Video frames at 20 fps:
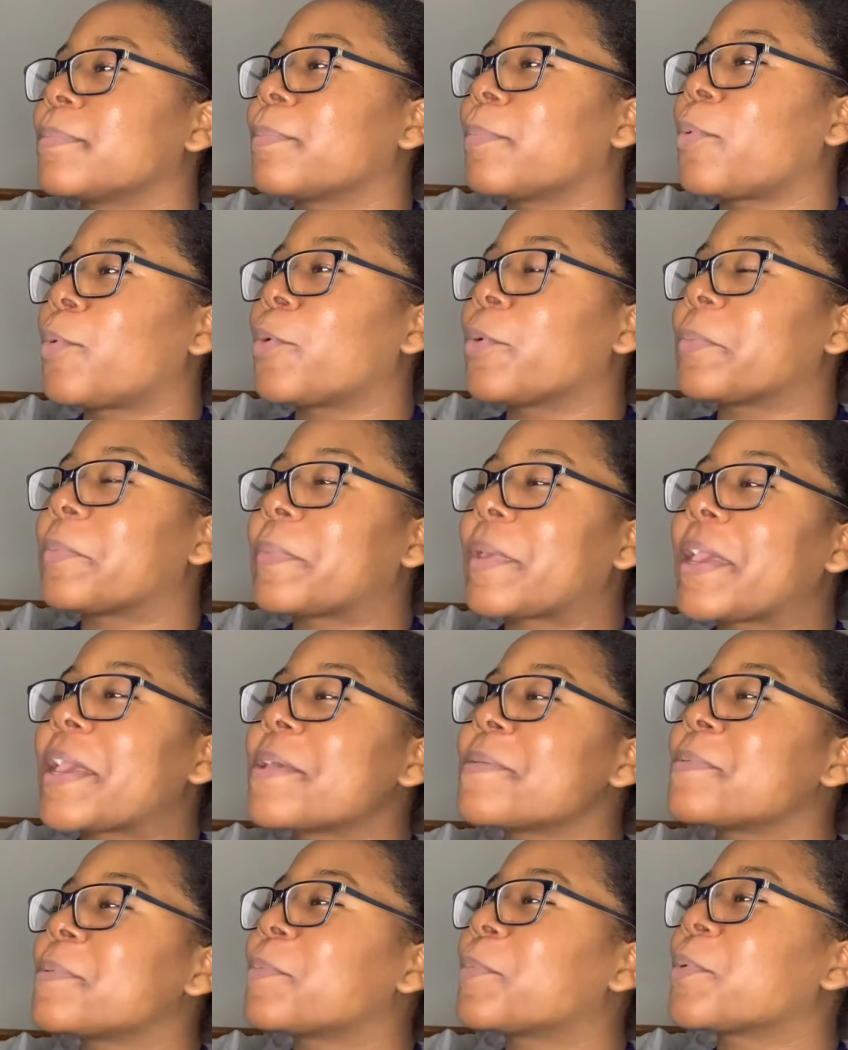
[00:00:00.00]
poor
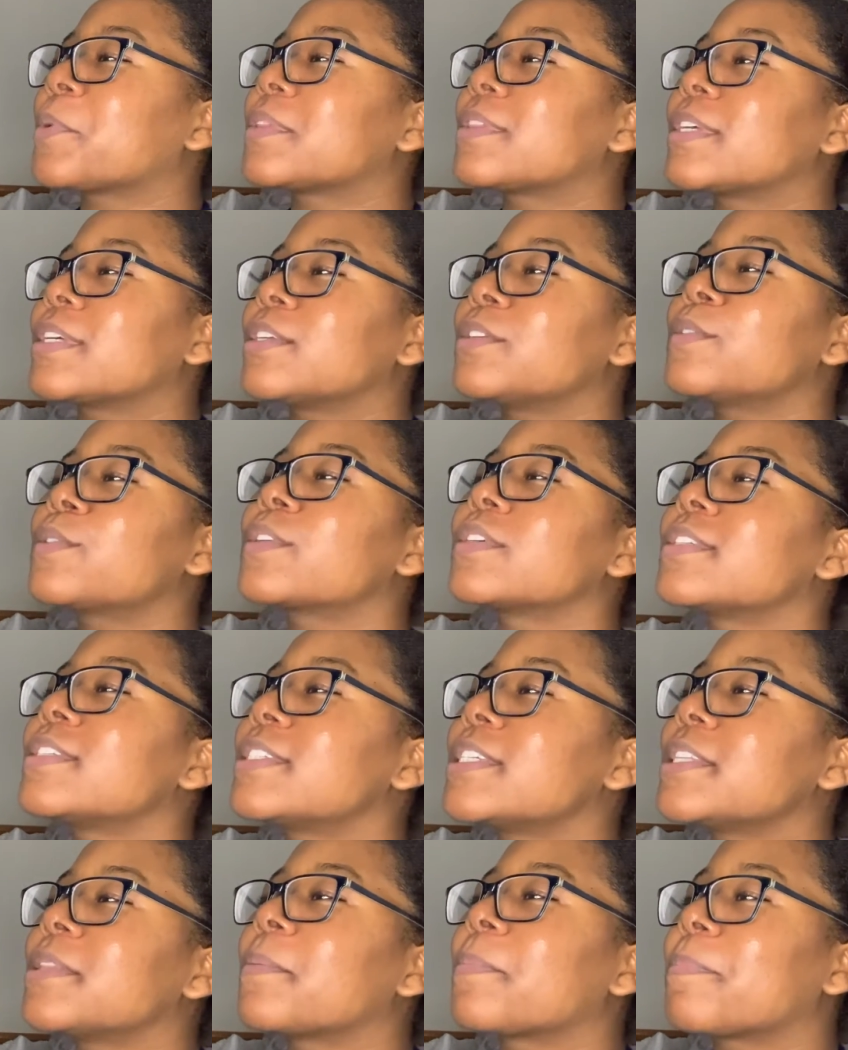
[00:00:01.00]
baby, poor thing. You could
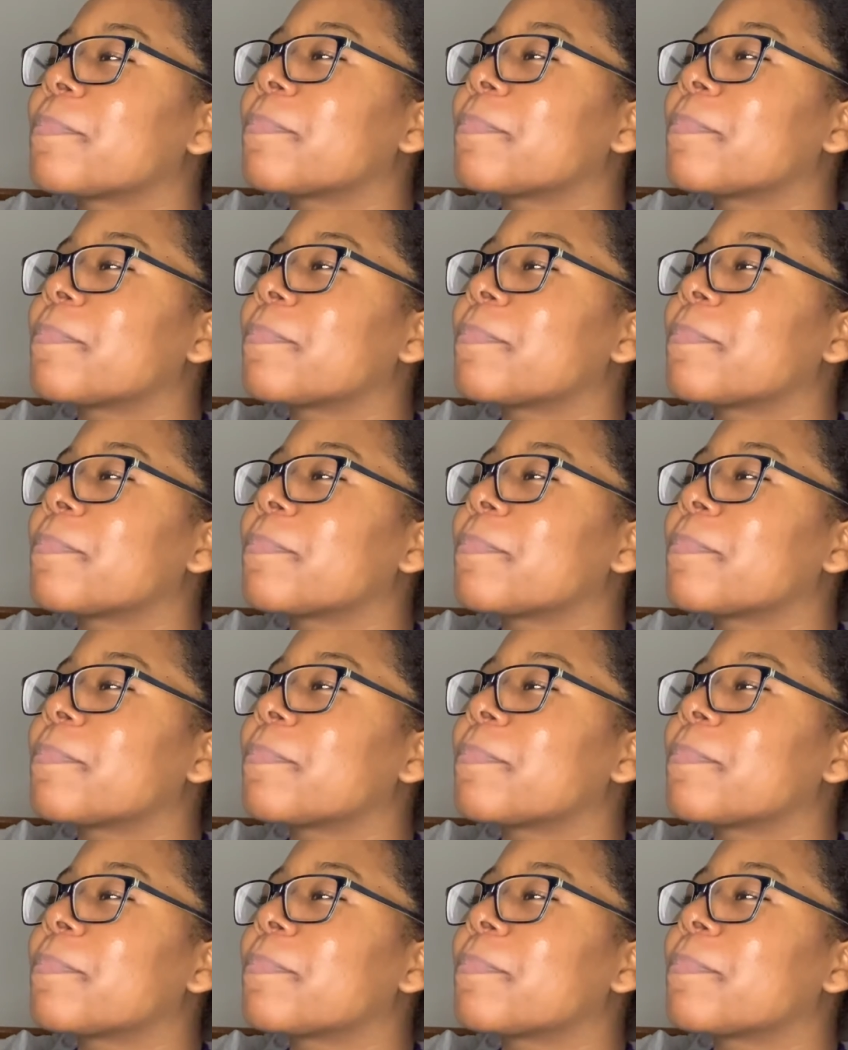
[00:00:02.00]
see the